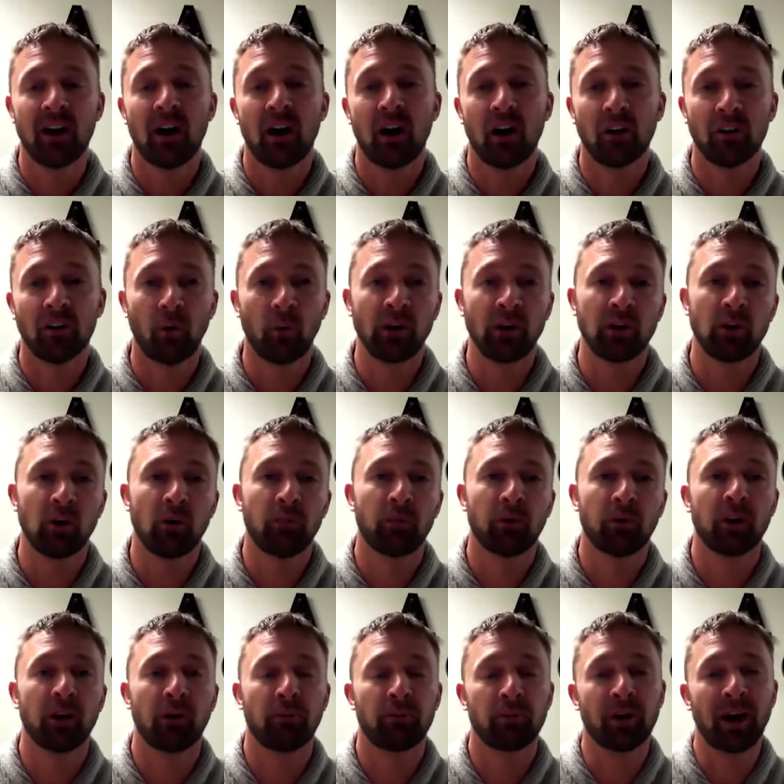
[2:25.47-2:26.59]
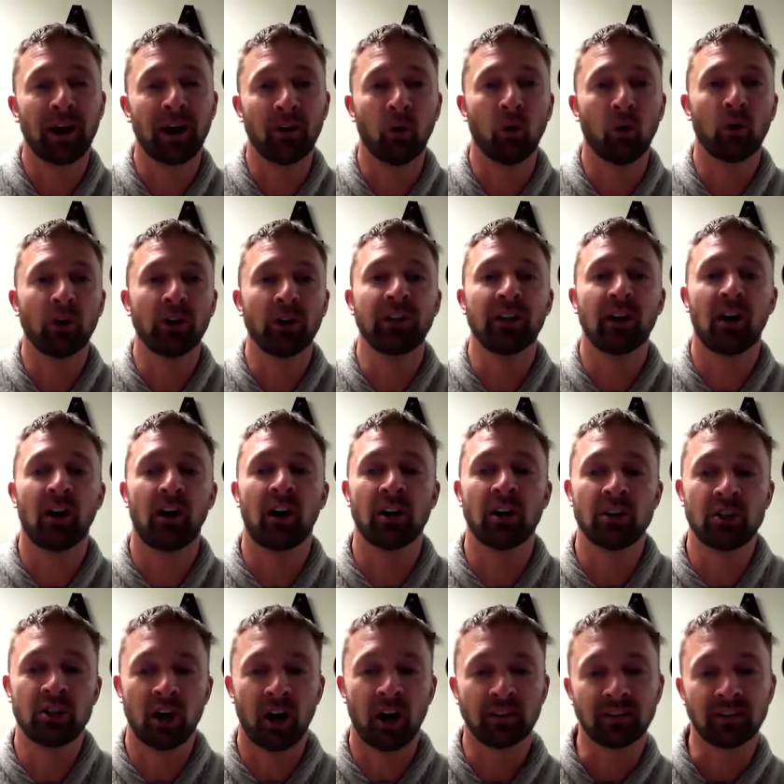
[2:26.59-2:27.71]
Although we do put a priority on
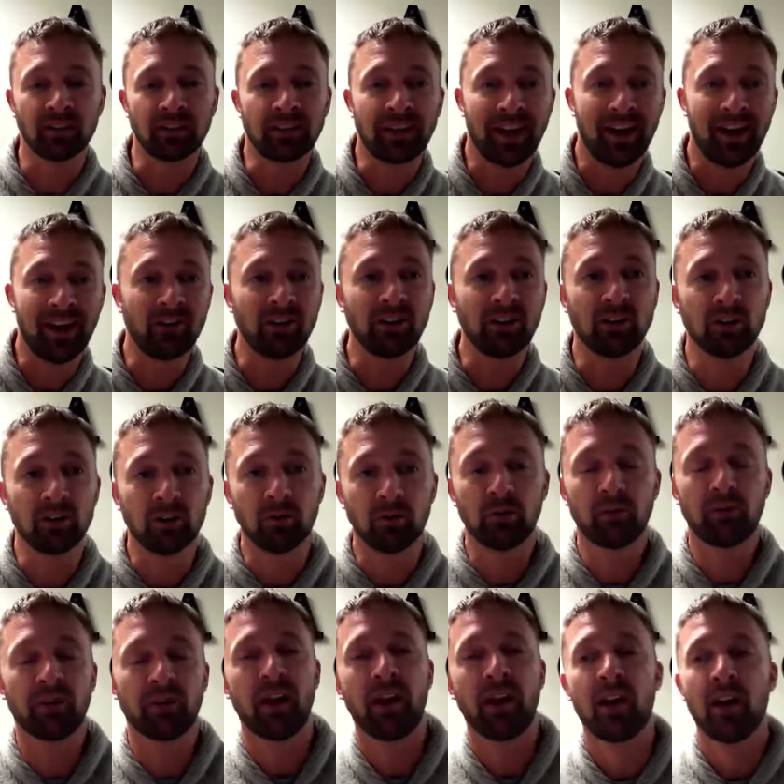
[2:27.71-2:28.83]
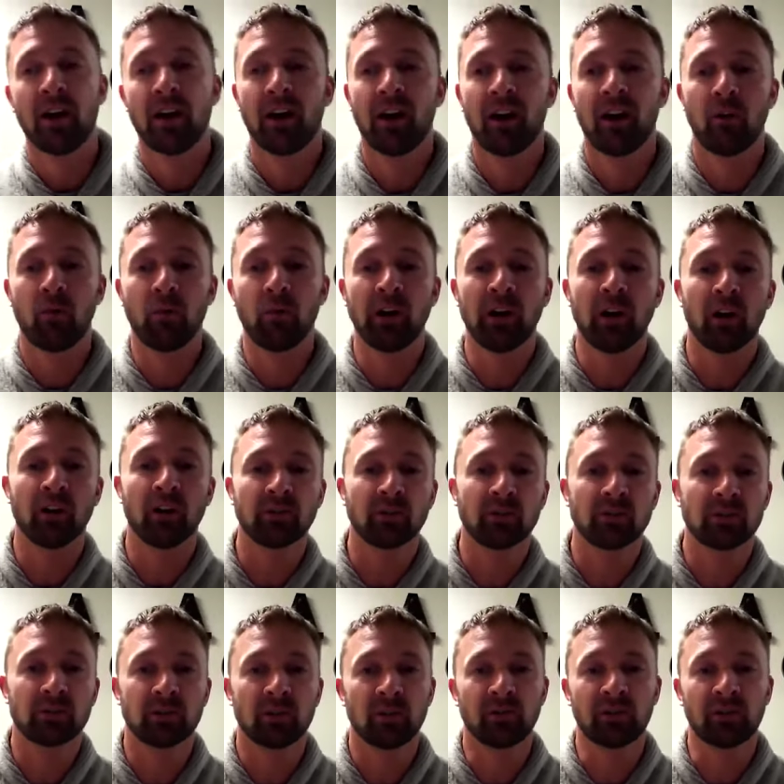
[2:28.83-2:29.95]
Johnson County youth, uh, we also
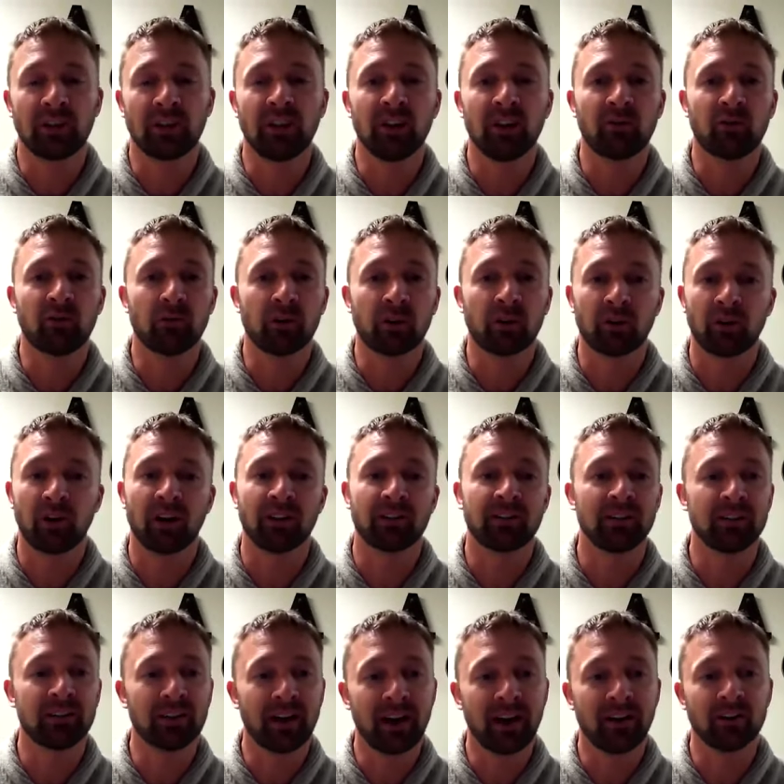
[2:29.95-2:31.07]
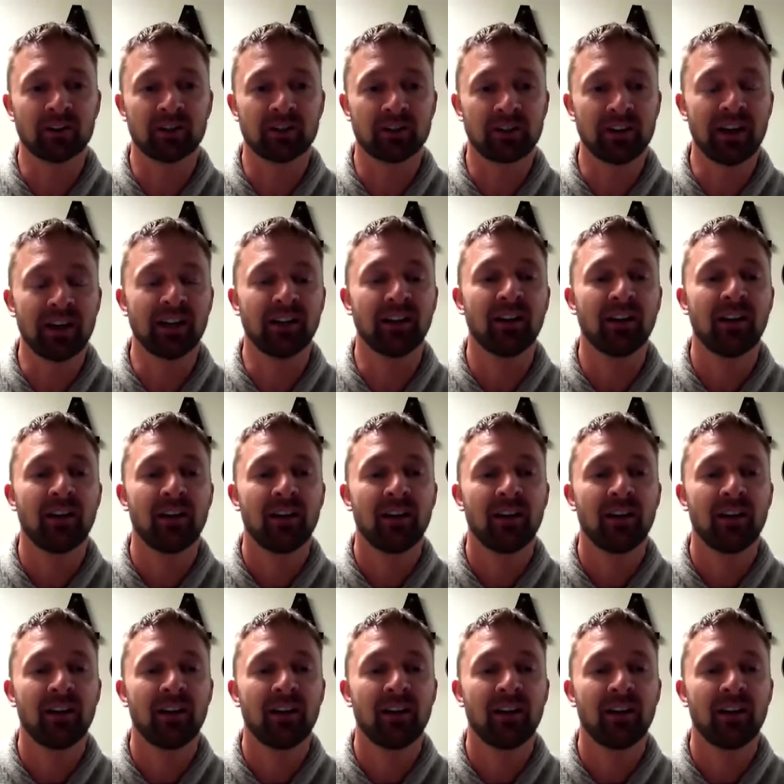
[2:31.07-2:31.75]
serve kids from across the entire state.